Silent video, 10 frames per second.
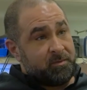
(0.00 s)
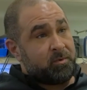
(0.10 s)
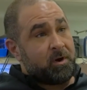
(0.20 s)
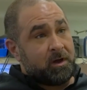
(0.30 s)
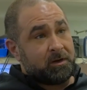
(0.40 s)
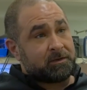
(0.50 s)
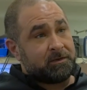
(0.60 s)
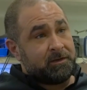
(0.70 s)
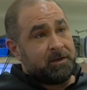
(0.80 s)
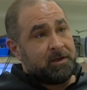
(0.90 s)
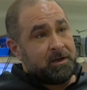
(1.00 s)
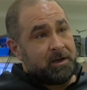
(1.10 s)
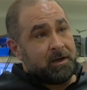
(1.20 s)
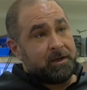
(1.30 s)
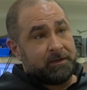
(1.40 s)
the product
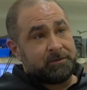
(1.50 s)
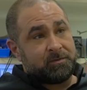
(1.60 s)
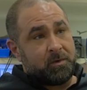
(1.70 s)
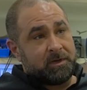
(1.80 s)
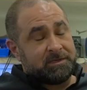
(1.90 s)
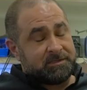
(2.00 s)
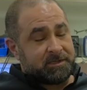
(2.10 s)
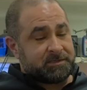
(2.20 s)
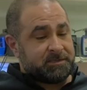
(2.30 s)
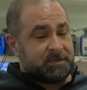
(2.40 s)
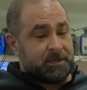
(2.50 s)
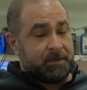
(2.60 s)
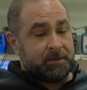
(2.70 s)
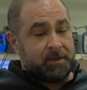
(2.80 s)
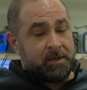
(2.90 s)
uh, in twenty sixteen.